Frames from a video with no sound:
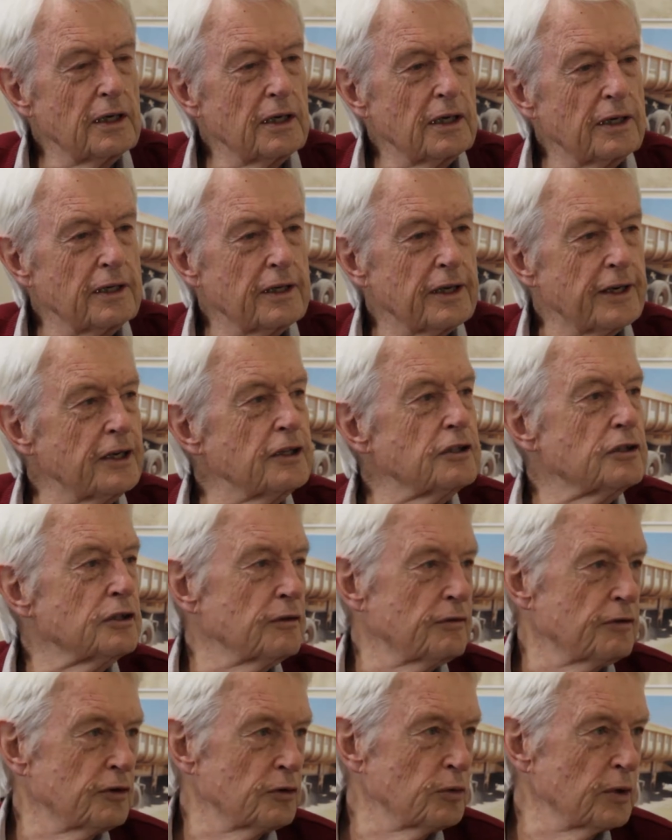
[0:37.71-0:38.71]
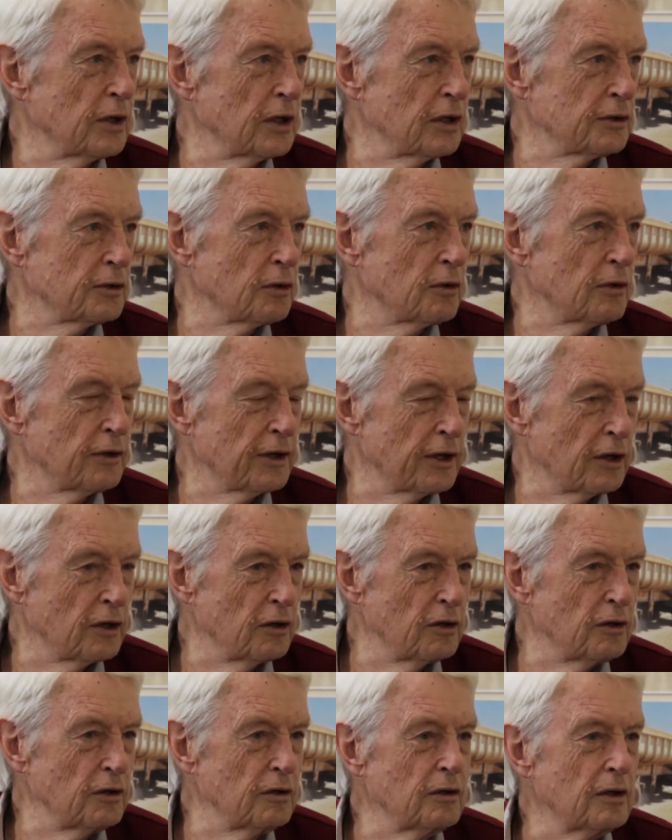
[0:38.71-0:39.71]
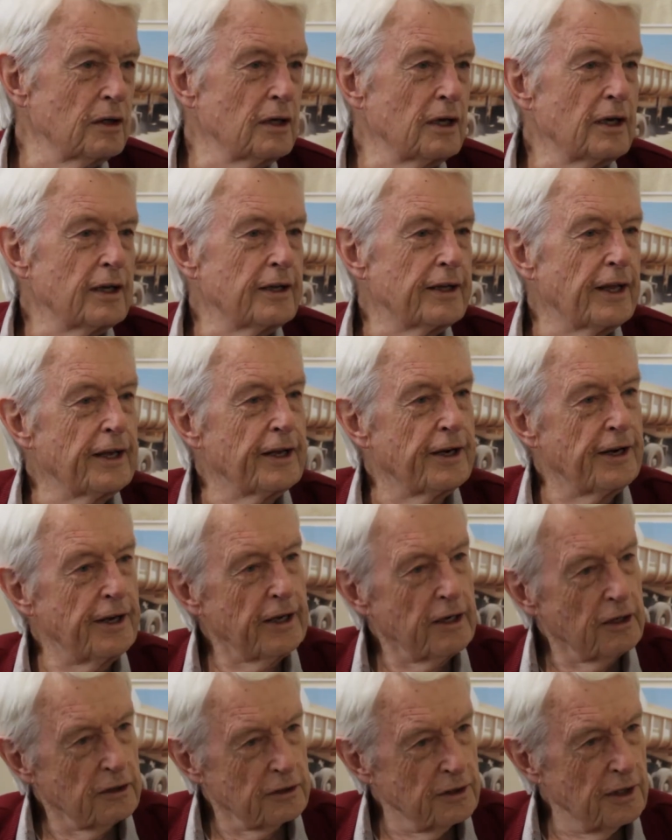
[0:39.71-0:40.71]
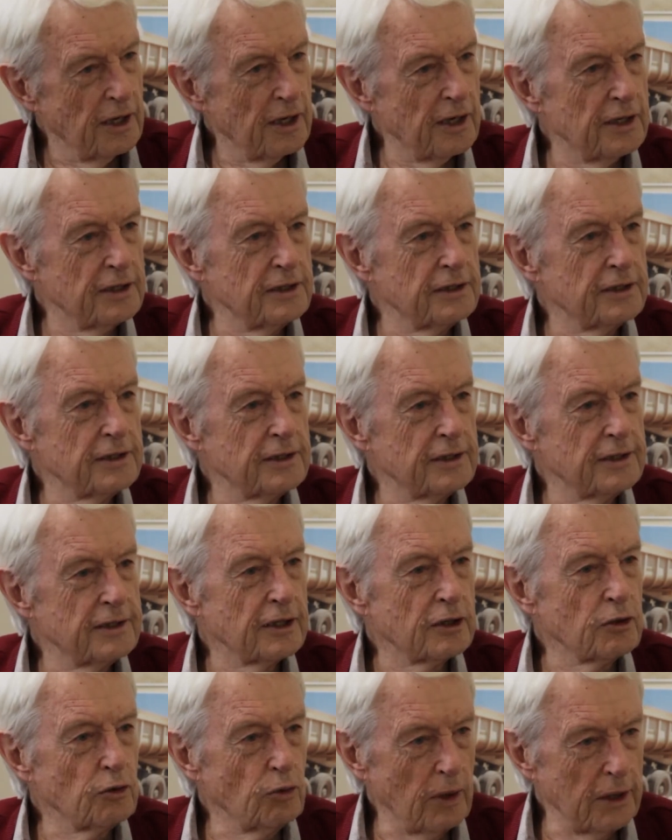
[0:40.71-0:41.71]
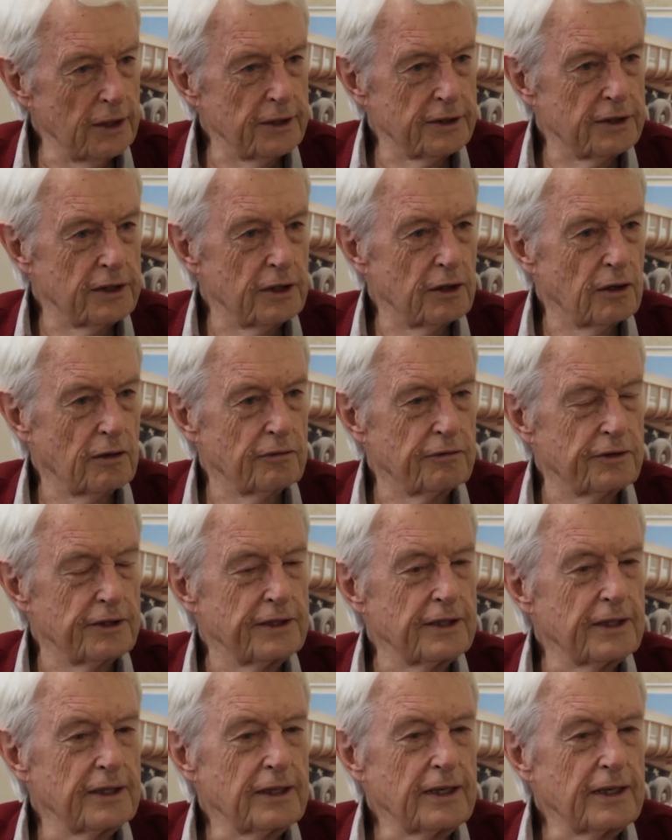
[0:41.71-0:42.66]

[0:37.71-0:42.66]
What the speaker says: in the rest of the world, although they recognize the quality of it.